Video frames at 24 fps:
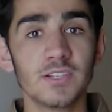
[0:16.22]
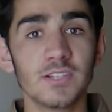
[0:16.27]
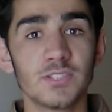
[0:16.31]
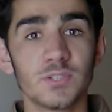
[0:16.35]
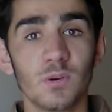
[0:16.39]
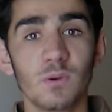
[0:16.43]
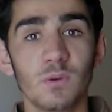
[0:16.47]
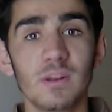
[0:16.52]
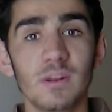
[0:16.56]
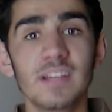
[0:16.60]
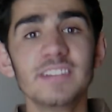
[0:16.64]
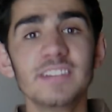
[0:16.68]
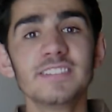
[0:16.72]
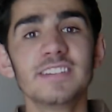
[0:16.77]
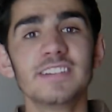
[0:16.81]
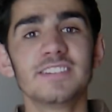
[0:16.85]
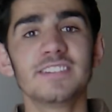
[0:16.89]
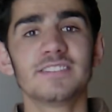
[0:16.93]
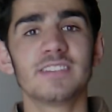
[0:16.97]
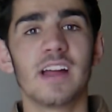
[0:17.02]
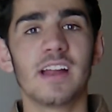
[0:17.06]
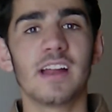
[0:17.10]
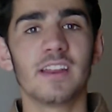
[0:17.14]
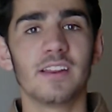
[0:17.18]
So let's get
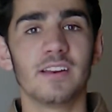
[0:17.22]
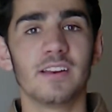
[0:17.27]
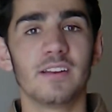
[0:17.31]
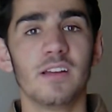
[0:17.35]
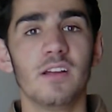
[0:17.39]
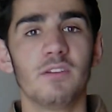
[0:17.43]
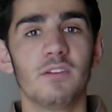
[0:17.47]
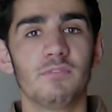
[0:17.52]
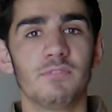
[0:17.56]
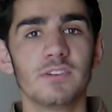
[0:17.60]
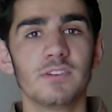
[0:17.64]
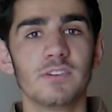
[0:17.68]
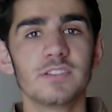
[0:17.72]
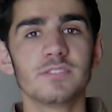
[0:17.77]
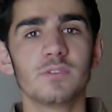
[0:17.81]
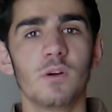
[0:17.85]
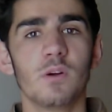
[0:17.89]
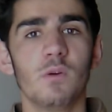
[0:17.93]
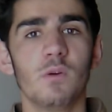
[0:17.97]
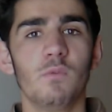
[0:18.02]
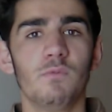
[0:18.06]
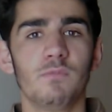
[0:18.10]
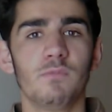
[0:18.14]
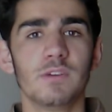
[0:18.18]
started. First
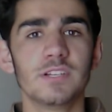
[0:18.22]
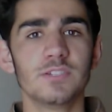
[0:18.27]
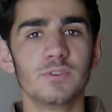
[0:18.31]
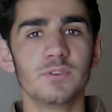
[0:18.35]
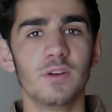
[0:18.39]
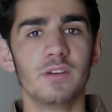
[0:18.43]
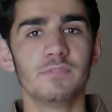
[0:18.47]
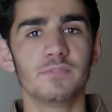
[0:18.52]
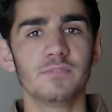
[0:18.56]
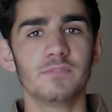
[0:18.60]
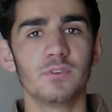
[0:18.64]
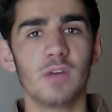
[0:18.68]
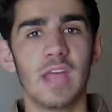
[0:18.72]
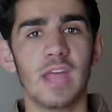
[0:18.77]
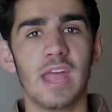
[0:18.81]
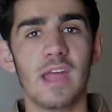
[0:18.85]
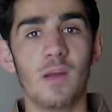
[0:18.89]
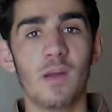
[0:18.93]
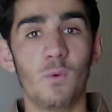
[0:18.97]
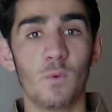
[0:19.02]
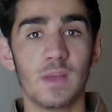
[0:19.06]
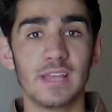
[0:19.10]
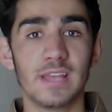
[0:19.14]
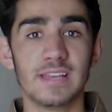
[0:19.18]
off, what you have to
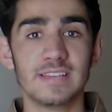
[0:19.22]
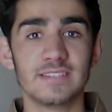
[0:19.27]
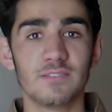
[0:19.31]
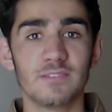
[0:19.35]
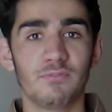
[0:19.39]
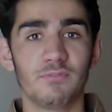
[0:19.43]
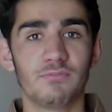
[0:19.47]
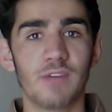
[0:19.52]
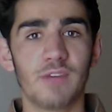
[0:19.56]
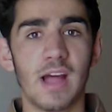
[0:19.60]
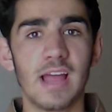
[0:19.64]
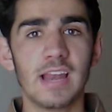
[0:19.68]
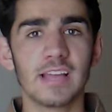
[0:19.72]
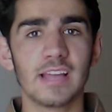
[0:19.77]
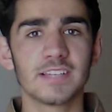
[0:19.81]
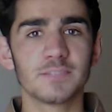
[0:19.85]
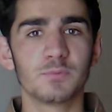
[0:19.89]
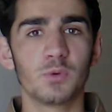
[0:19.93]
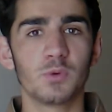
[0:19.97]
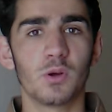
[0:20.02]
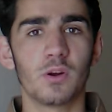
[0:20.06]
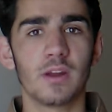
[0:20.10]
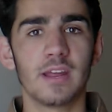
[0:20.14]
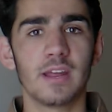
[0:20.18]
have is a file
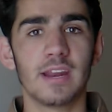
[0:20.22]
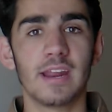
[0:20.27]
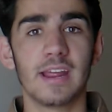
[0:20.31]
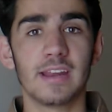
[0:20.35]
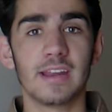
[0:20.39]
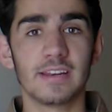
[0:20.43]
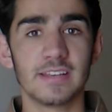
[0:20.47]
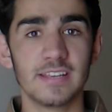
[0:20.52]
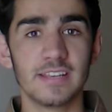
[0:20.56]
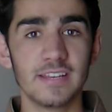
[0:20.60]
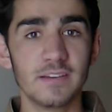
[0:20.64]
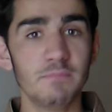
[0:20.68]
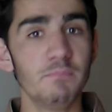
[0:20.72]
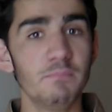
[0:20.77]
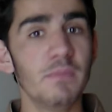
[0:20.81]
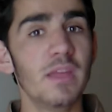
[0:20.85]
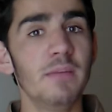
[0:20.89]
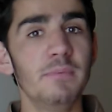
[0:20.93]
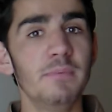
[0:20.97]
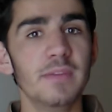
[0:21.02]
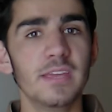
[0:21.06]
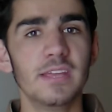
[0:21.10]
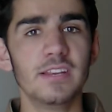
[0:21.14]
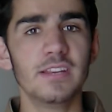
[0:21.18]
explorer, and it may
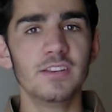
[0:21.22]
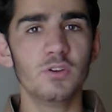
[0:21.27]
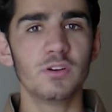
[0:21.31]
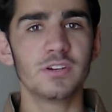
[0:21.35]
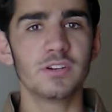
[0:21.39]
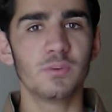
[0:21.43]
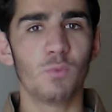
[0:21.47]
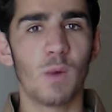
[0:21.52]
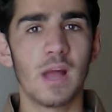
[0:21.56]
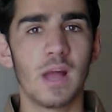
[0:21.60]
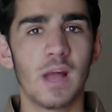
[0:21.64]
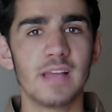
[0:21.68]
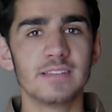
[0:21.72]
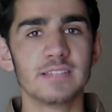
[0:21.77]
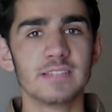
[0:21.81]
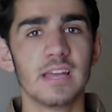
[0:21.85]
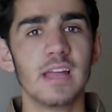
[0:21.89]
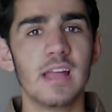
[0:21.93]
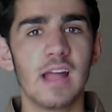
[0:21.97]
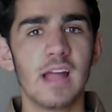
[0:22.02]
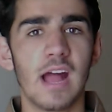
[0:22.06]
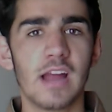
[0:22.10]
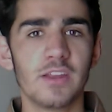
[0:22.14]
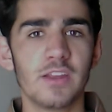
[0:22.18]
be in your device.
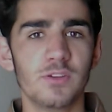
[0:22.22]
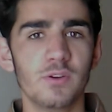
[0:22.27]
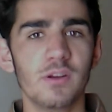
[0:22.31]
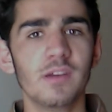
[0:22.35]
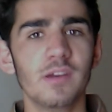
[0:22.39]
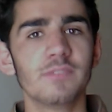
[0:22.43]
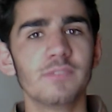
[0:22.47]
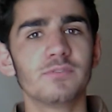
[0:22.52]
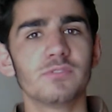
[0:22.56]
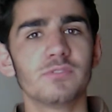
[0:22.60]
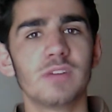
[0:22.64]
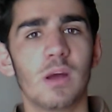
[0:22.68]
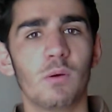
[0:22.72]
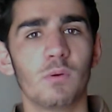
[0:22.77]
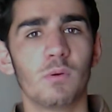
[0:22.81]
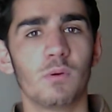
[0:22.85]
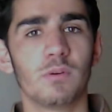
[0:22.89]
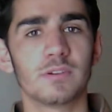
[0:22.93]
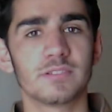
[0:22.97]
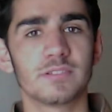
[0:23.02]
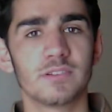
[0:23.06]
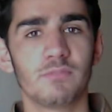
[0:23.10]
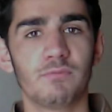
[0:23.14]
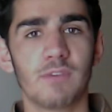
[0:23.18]
You have to
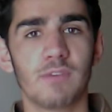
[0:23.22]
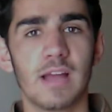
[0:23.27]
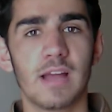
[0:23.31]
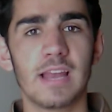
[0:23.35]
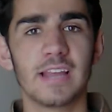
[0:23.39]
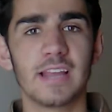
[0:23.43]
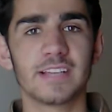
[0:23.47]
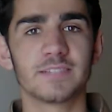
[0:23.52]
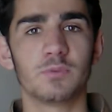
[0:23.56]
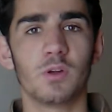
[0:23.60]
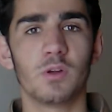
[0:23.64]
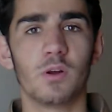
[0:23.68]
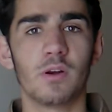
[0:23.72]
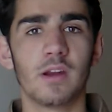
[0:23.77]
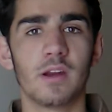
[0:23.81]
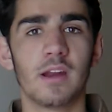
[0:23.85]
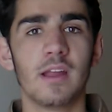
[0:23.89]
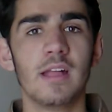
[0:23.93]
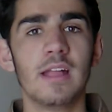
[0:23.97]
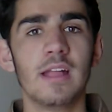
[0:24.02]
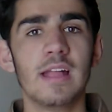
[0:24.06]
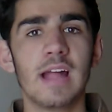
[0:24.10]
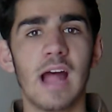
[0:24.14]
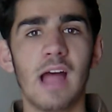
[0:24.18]
download some file
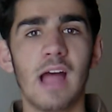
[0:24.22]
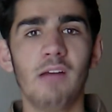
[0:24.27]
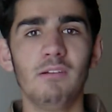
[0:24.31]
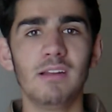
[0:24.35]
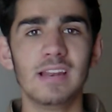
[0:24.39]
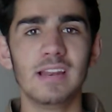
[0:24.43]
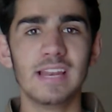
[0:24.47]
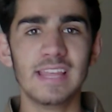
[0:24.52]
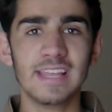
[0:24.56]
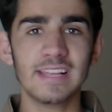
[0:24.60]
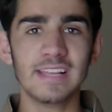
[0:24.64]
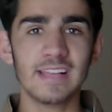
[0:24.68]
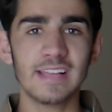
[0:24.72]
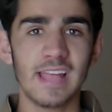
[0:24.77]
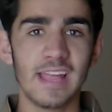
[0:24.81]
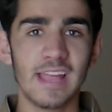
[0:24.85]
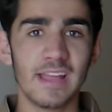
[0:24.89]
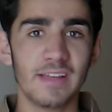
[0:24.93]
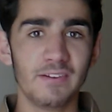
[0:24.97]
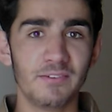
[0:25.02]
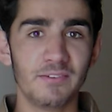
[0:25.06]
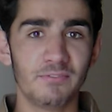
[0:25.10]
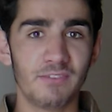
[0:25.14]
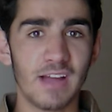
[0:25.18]
explorer. I will link
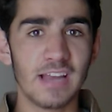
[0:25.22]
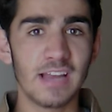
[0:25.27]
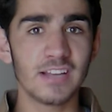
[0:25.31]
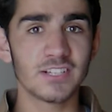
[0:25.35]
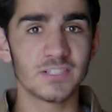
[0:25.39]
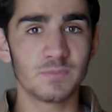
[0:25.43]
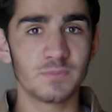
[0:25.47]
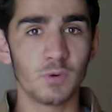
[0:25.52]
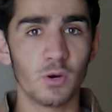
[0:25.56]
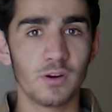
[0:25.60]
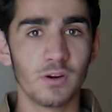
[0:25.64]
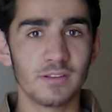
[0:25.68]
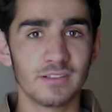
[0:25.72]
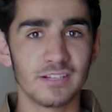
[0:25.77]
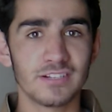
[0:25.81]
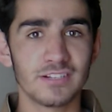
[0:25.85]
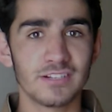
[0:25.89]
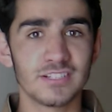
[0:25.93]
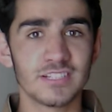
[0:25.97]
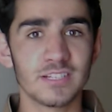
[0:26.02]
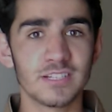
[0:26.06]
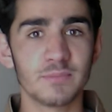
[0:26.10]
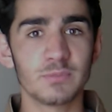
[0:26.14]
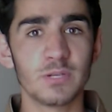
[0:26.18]
a file explorer in the
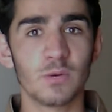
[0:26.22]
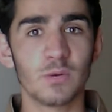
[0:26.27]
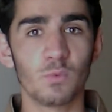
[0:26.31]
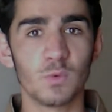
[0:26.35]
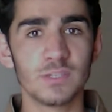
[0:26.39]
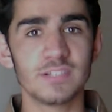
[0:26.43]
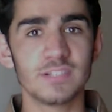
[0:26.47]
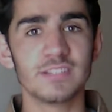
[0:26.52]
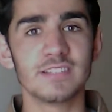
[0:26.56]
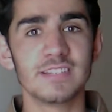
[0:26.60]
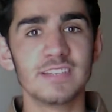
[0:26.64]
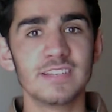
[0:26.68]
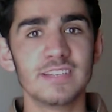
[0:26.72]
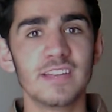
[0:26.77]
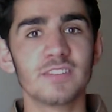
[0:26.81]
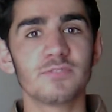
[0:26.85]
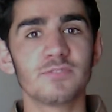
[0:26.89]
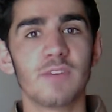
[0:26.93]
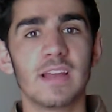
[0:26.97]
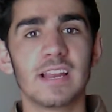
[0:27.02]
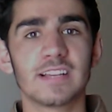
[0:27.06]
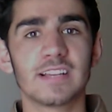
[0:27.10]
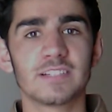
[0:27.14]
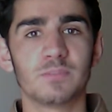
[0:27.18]
description, which is ES
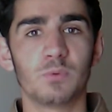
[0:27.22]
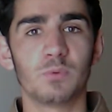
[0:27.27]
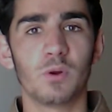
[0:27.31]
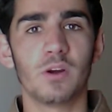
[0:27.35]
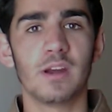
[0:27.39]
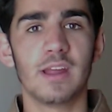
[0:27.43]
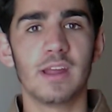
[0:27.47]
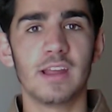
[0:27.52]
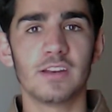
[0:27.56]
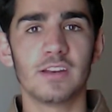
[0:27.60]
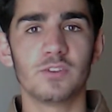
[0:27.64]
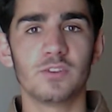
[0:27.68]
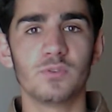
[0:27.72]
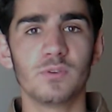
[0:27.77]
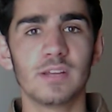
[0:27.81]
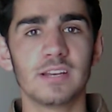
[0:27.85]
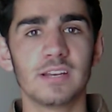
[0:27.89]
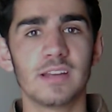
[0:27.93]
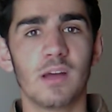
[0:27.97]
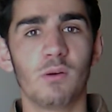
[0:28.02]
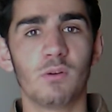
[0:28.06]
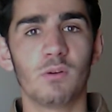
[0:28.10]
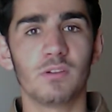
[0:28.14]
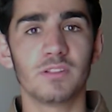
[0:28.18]
File Explorer, and you can
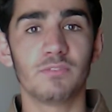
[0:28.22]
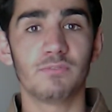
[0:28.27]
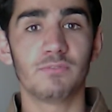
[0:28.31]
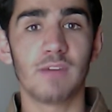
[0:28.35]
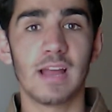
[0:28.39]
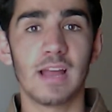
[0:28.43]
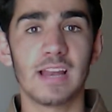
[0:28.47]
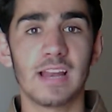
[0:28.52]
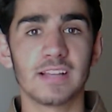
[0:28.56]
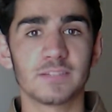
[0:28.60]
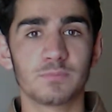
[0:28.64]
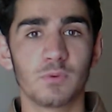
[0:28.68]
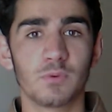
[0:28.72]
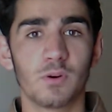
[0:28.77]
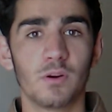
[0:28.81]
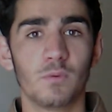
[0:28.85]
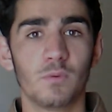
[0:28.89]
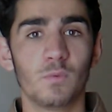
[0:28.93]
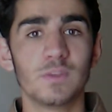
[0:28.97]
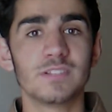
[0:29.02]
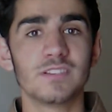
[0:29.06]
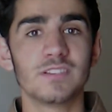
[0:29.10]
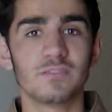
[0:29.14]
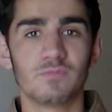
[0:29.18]
download the file explorer,
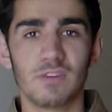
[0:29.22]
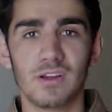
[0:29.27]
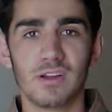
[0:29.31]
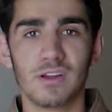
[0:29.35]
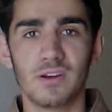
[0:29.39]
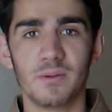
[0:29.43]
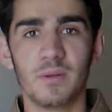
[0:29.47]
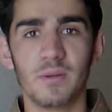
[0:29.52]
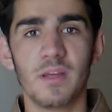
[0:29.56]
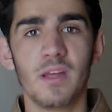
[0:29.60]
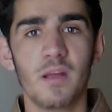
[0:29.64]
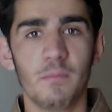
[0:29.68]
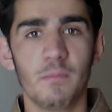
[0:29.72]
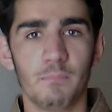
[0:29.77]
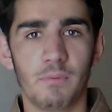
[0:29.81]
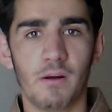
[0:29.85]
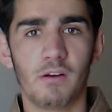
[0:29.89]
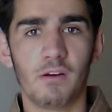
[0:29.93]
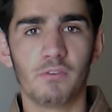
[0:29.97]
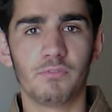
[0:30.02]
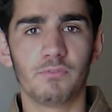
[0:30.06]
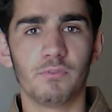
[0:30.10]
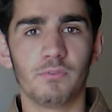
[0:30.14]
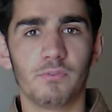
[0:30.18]
which is very
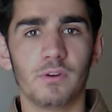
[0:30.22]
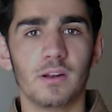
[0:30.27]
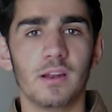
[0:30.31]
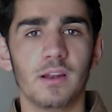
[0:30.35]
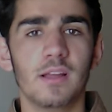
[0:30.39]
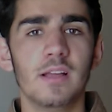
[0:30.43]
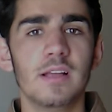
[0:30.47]
powerful.